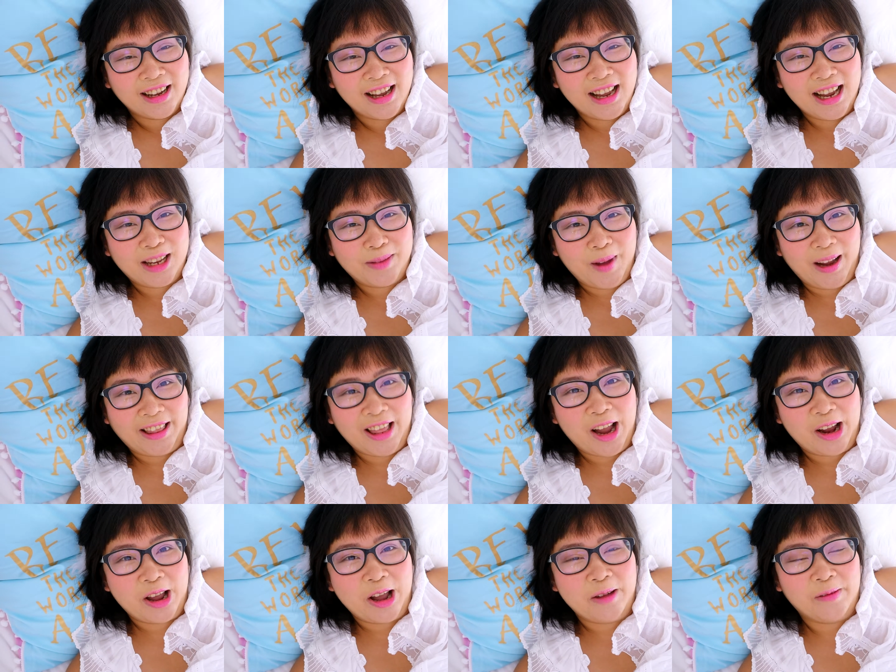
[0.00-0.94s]
expect
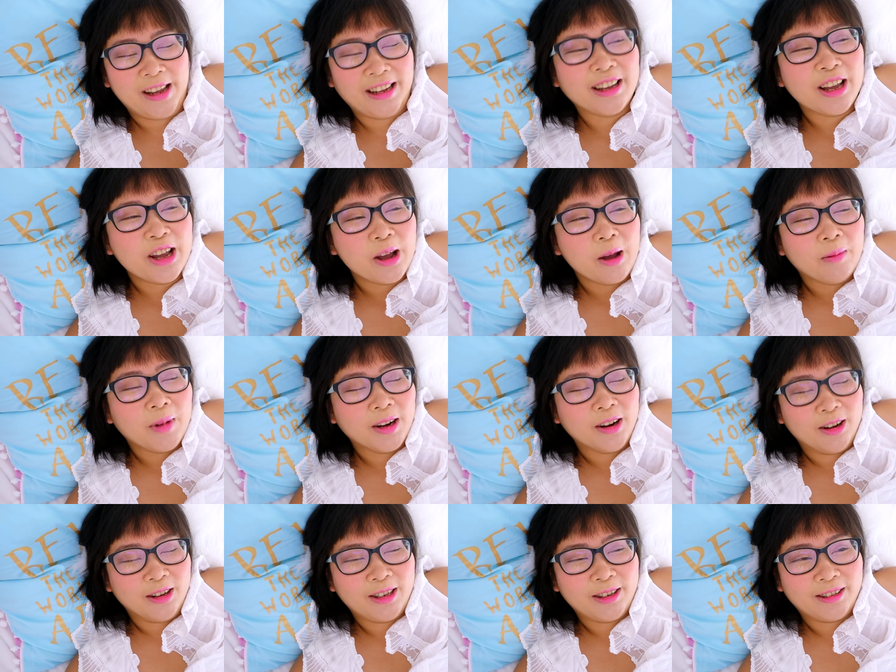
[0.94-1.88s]
that coming, but
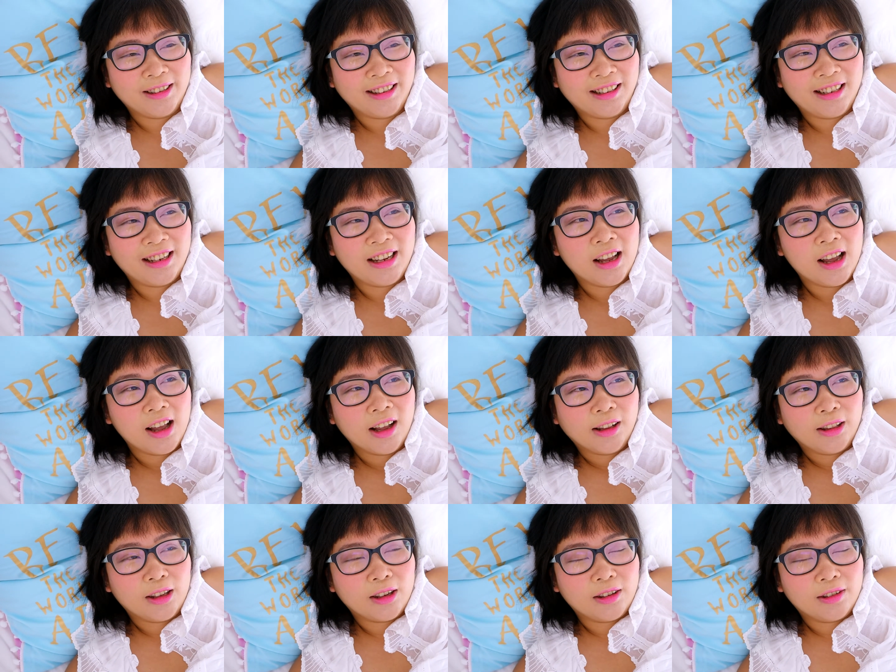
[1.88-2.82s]
no, seriously,
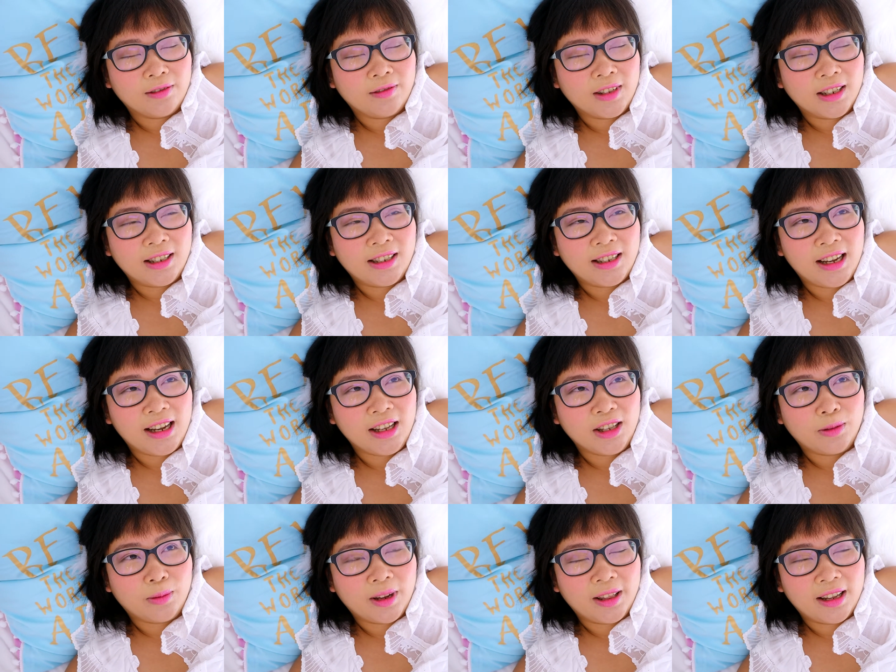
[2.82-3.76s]
the
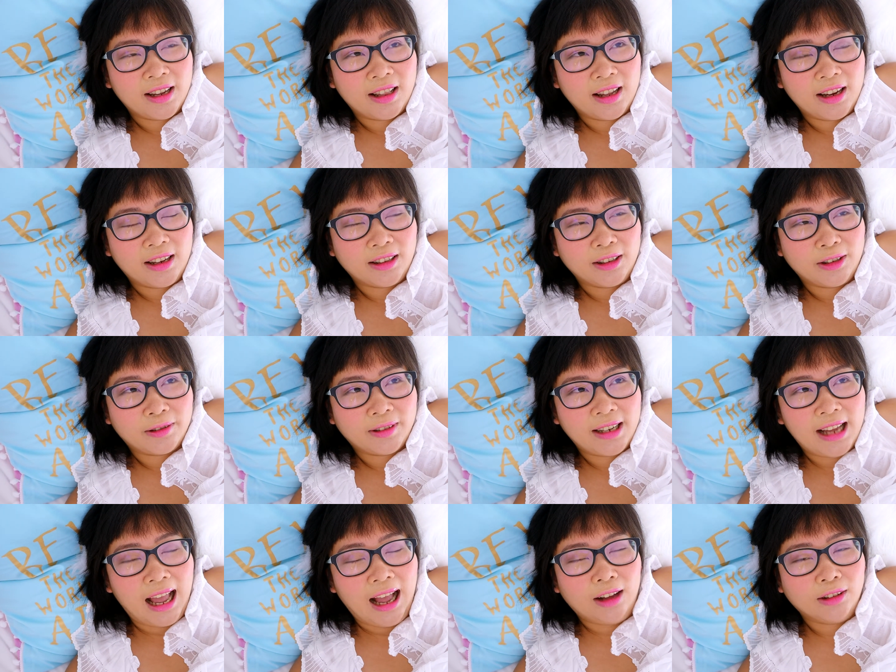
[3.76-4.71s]
scenes where they're like
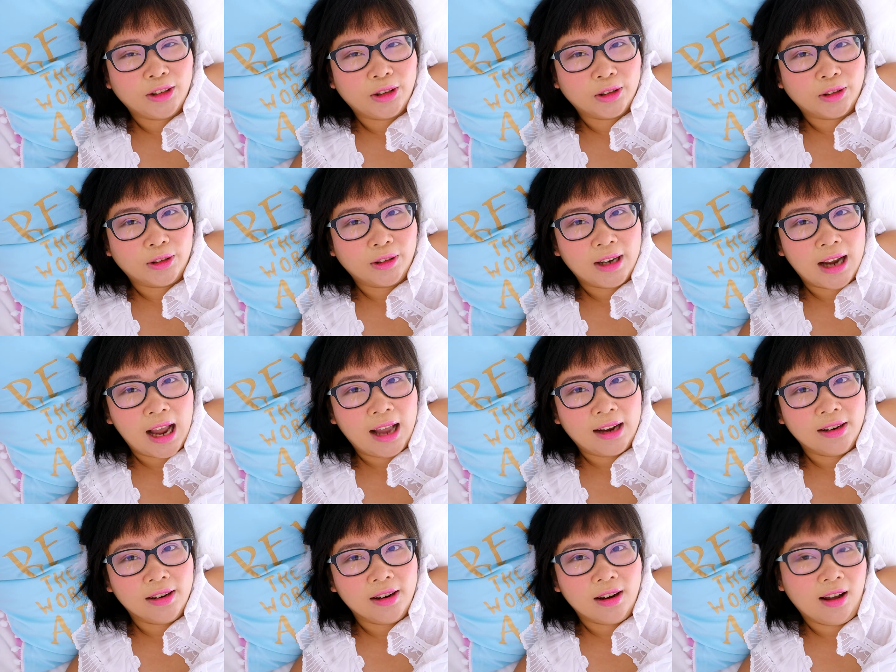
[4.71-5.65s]
literally outdoor at
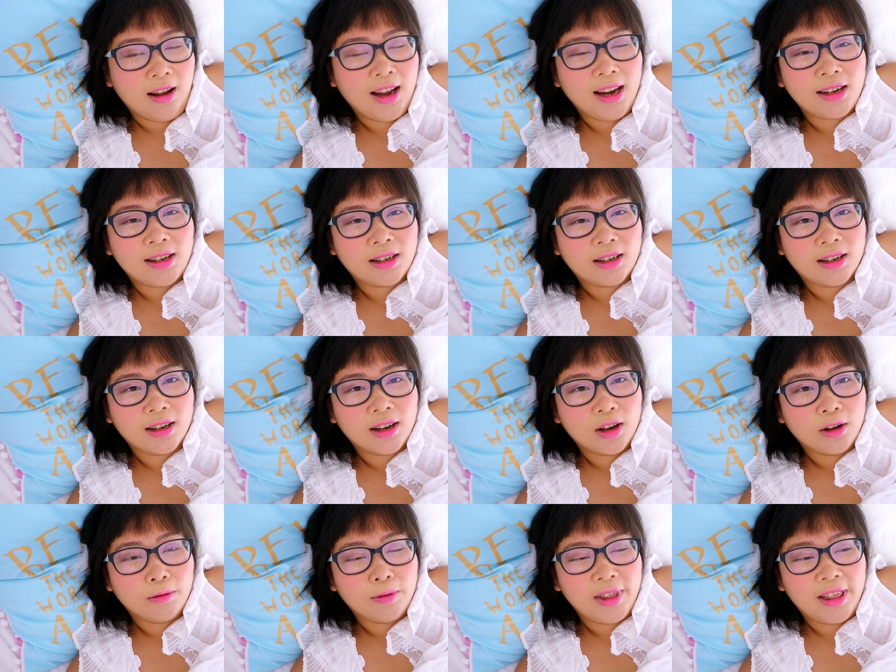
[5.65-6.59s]
night
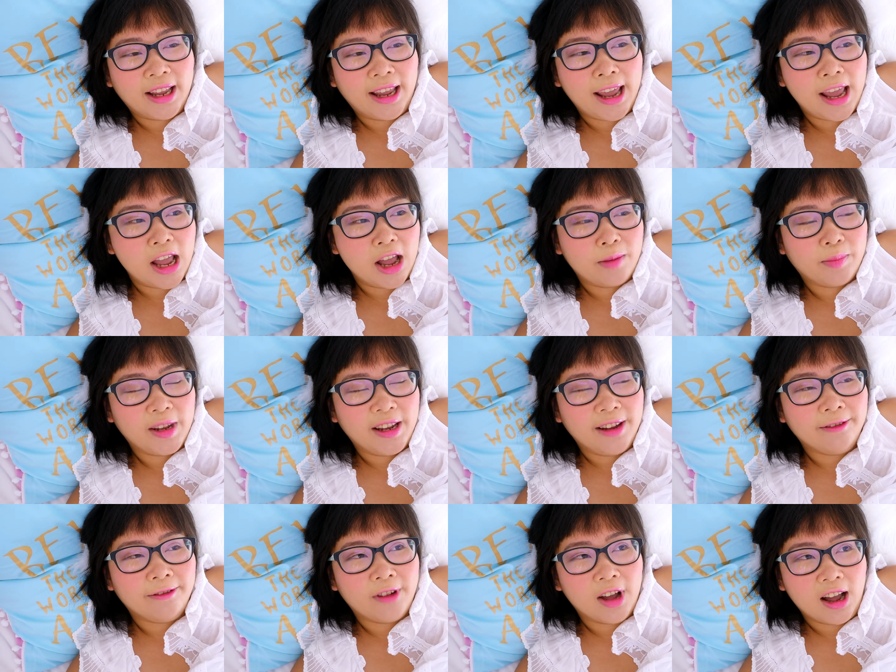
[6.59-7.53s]
with the
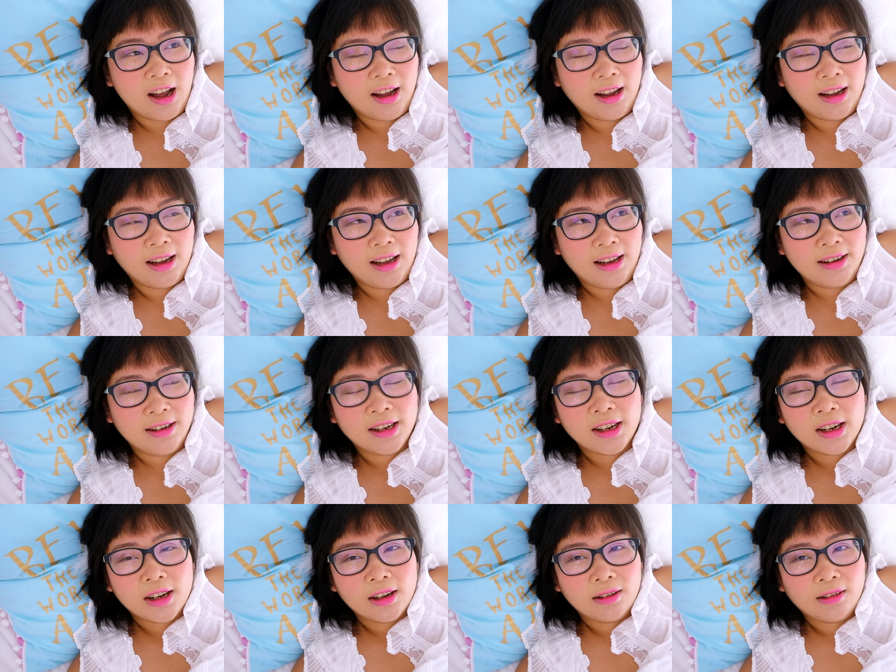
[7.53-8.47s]
camping fire and
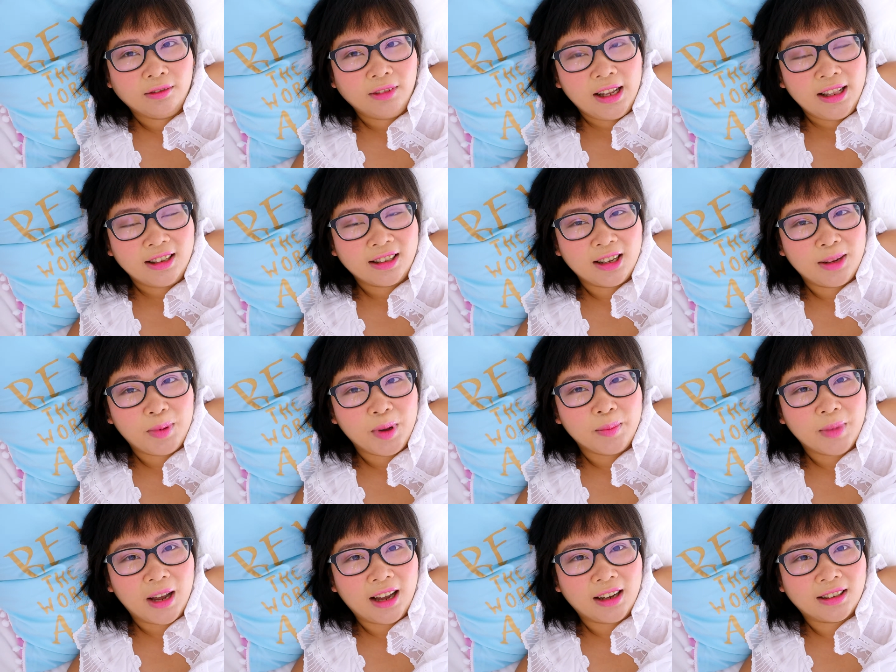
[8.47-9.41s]
in sleeping
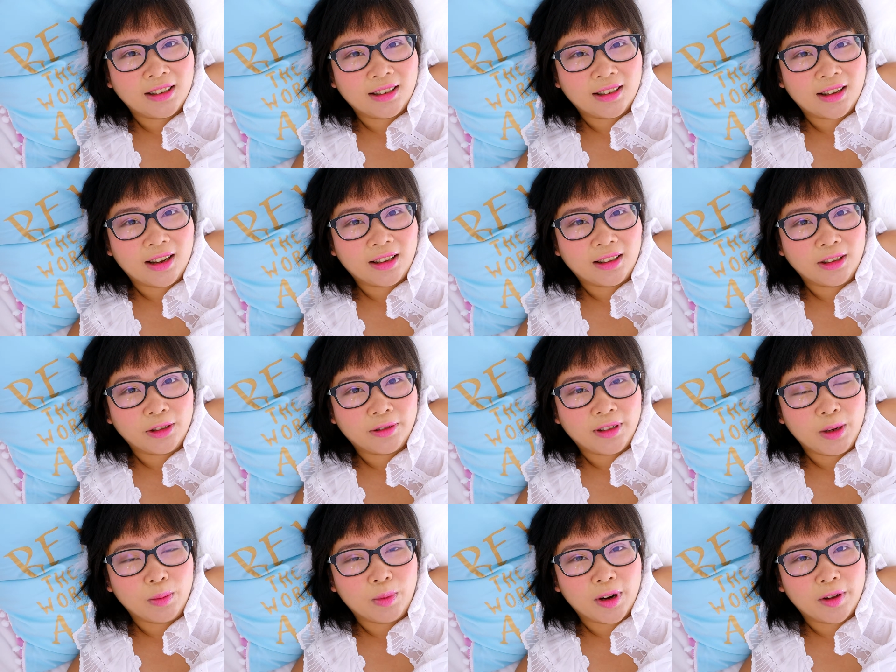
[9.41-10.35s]
bags is like
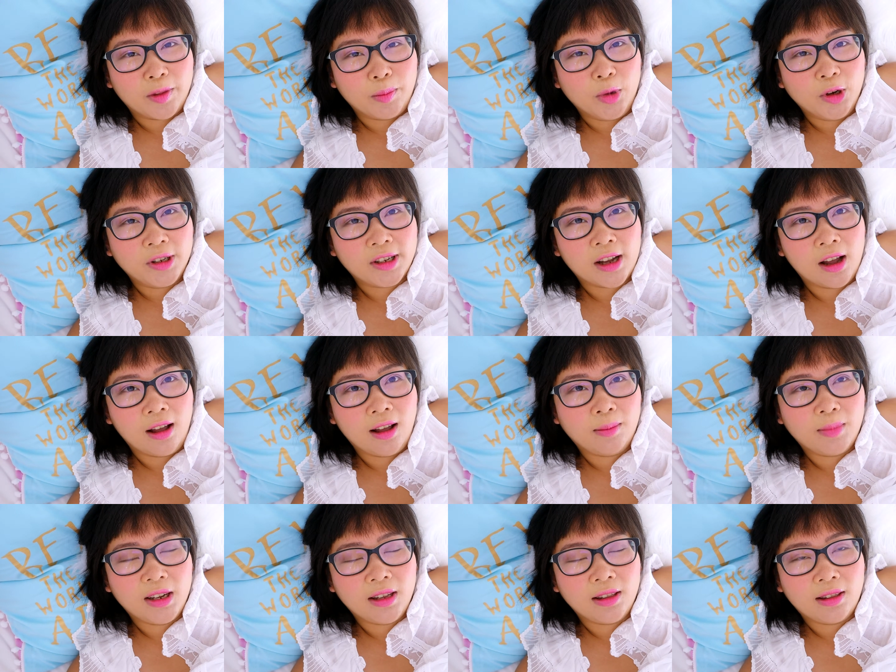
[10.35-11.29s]
literally one of the most
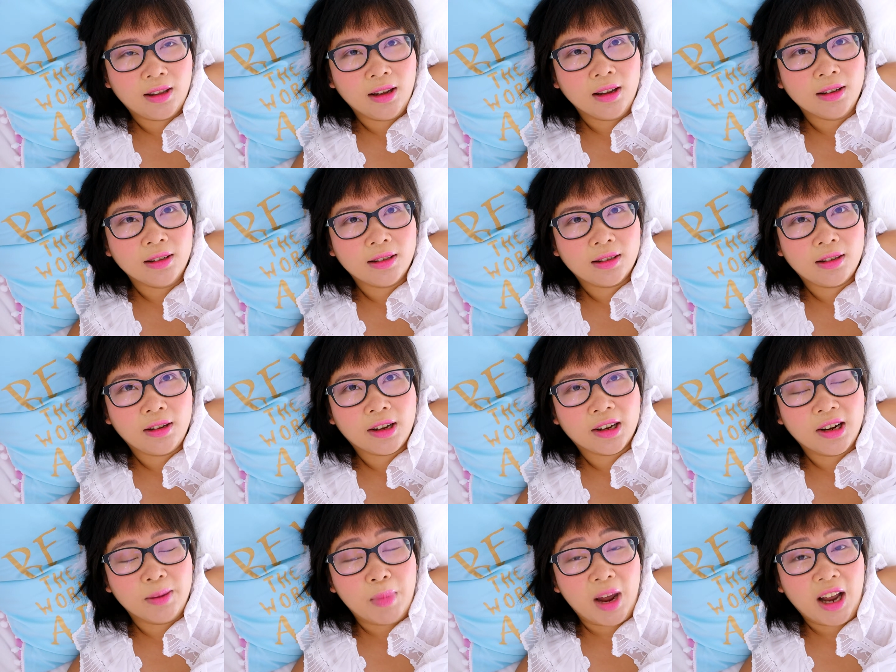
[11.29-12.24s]
calming things you
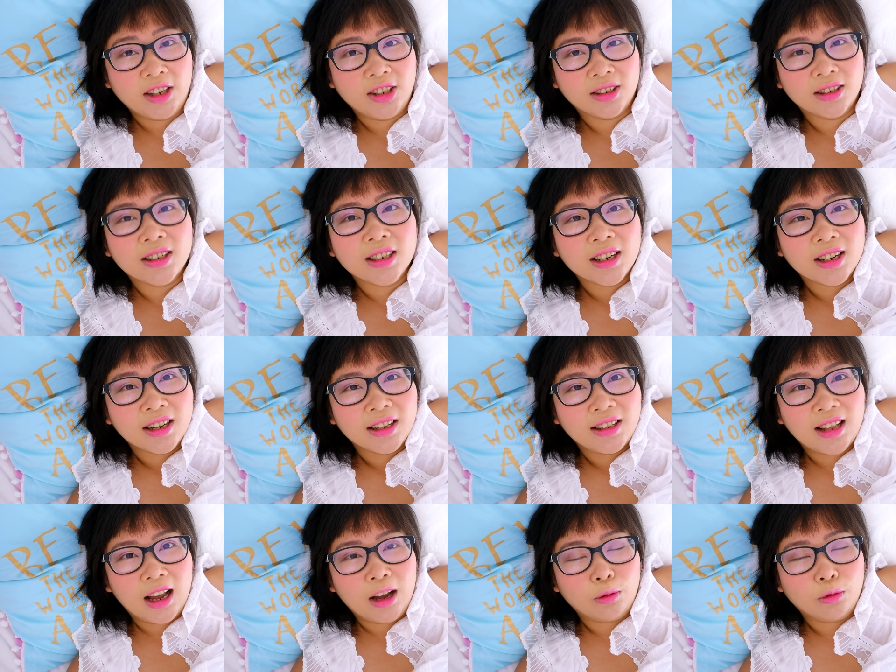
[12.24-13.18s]
can imagine.
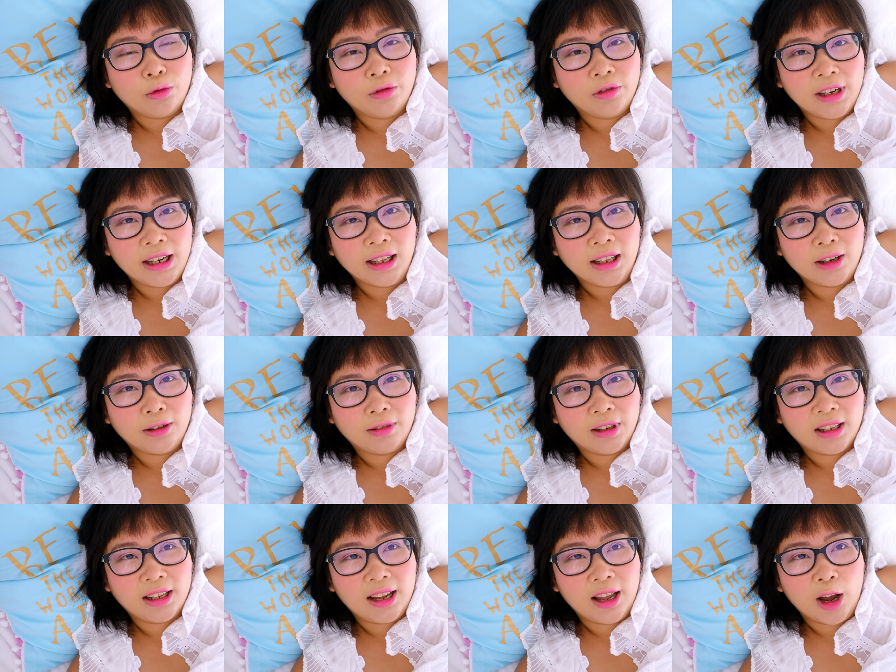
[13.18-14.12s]
That
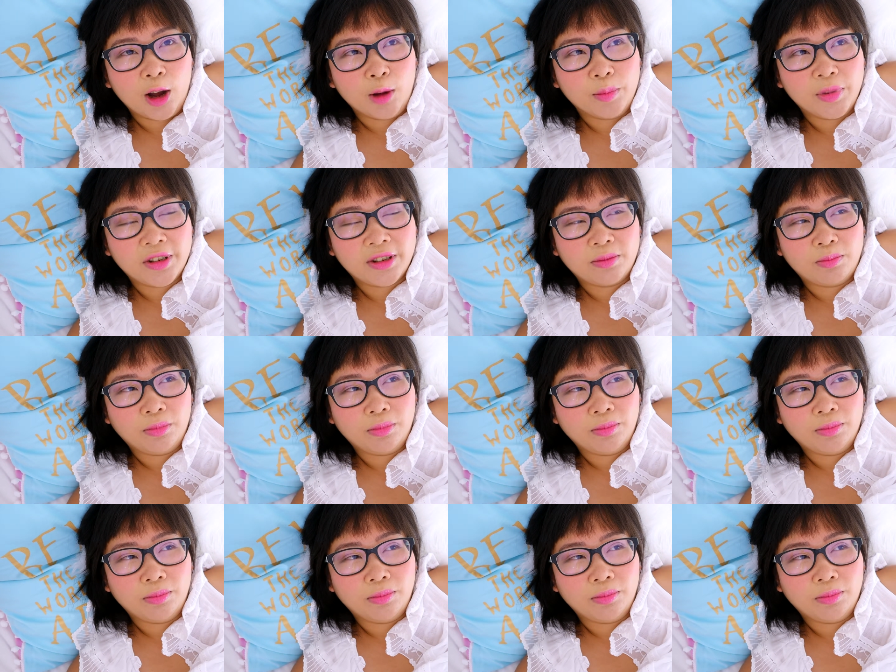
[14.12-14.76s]
really helps